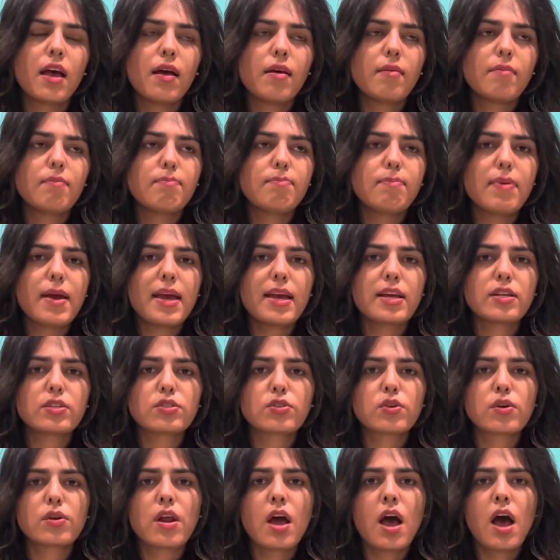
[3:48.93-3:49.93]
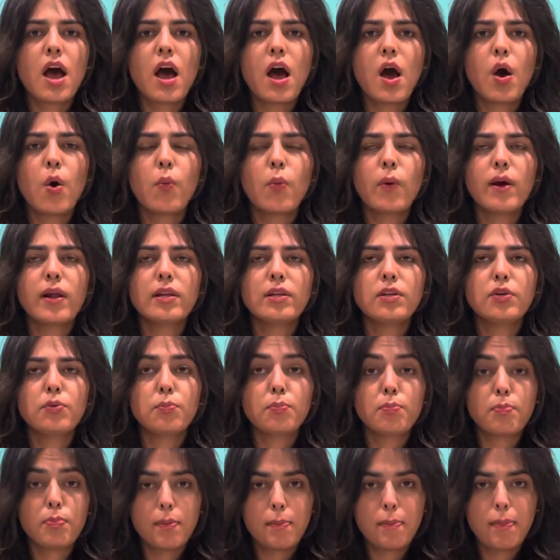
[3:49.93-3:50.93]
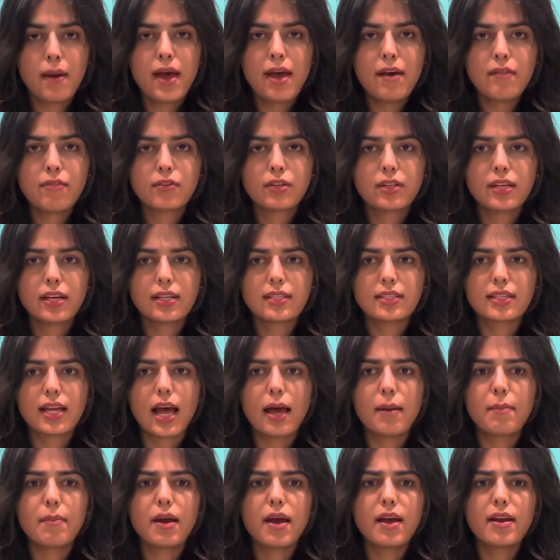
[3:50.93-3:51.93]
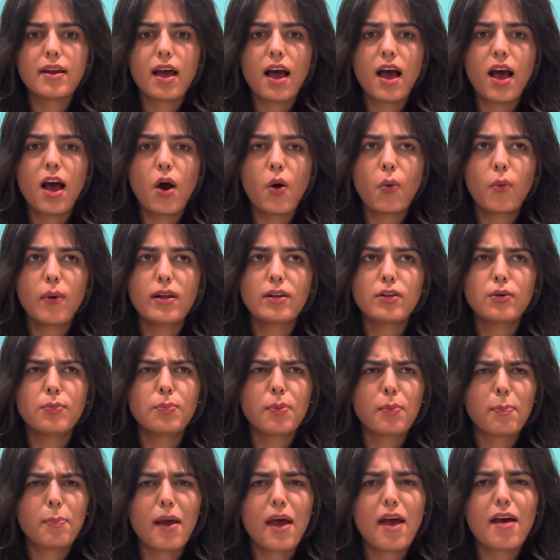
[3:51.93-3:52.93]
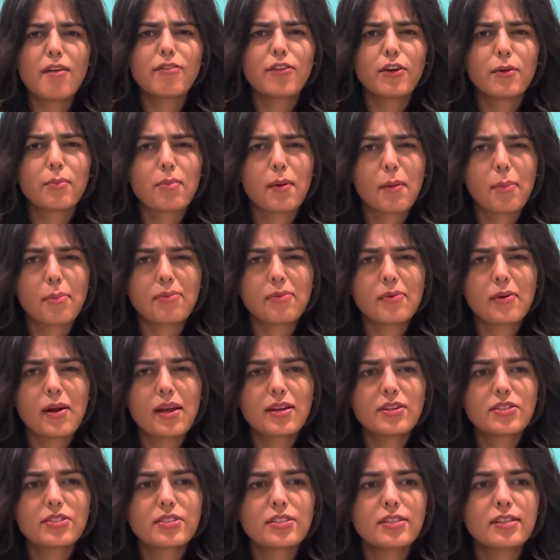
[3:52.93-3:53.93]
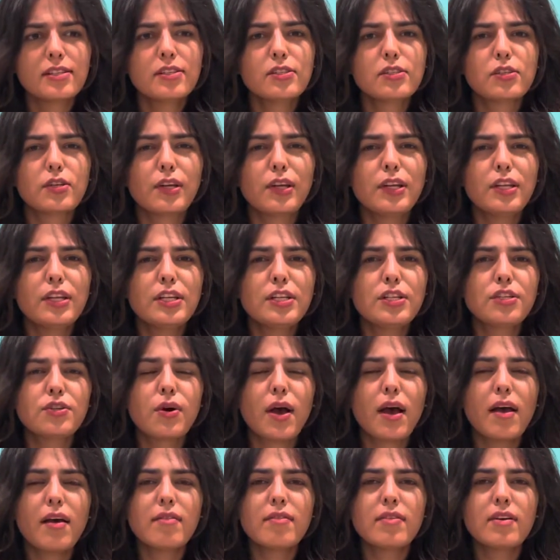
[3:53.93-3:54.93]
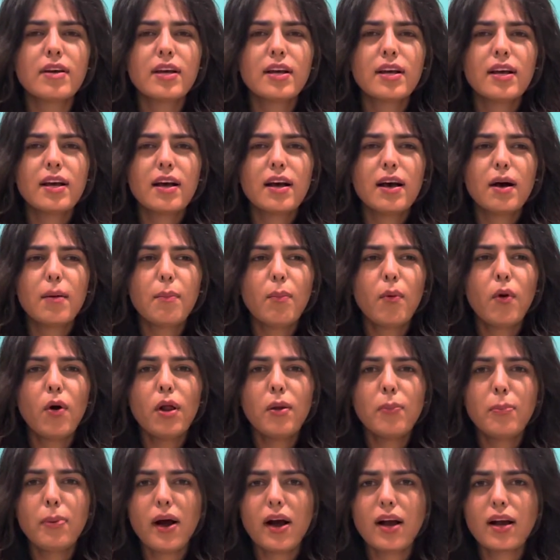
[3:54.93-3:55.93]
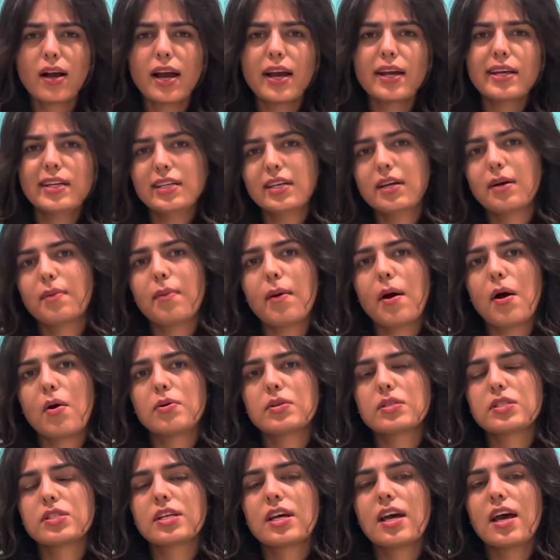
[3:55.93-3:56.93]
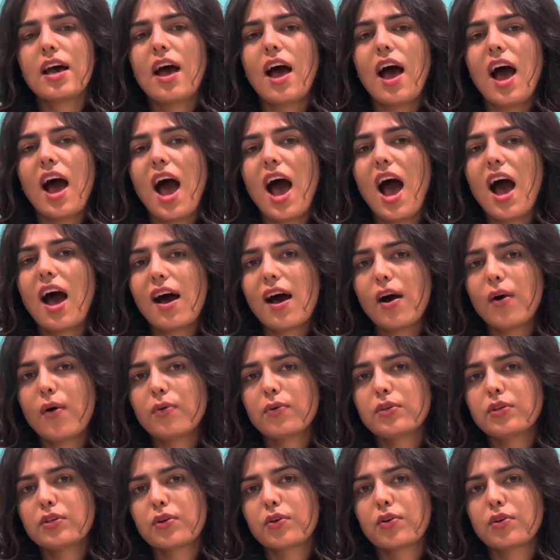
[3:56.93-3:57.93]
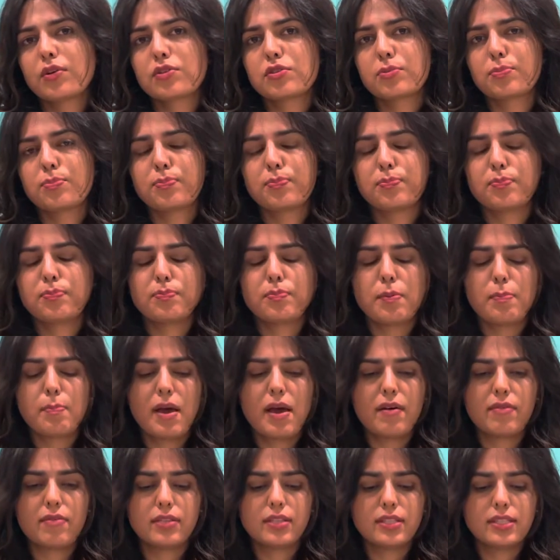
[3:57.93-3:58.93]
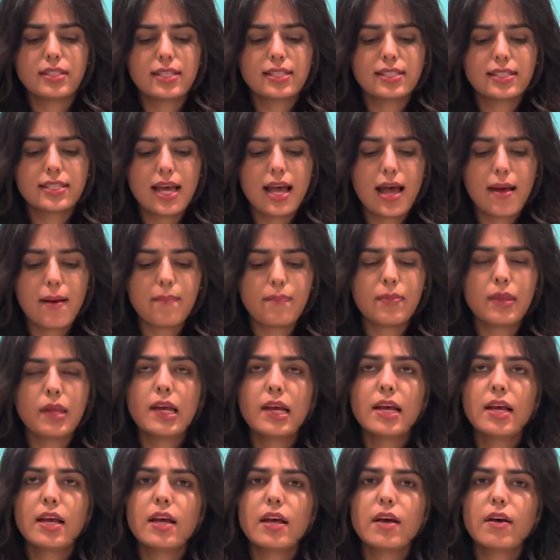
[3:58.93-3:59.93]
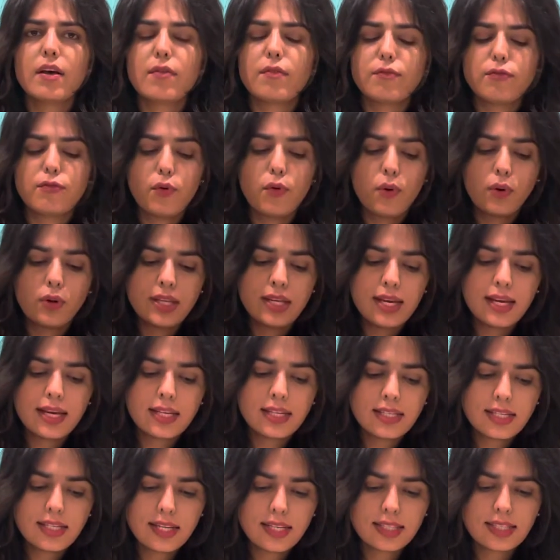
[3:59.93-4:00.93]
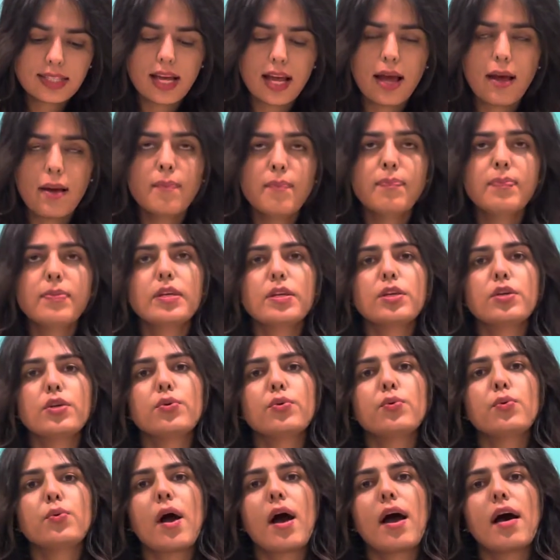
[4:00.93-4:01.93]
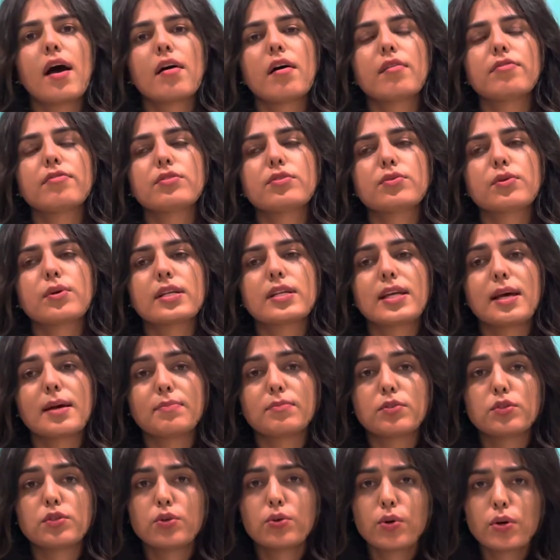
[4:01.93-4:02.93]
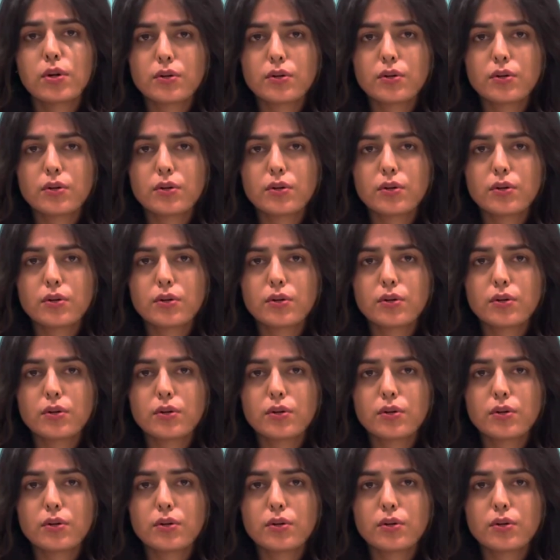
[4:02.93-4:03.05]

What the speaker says: based on how well you prepare for the exam and how well you prepare for your preparation. So you need to have a ballpark idea about how you're going to prepare for this exam. For the AKT exam, you have to attempt 200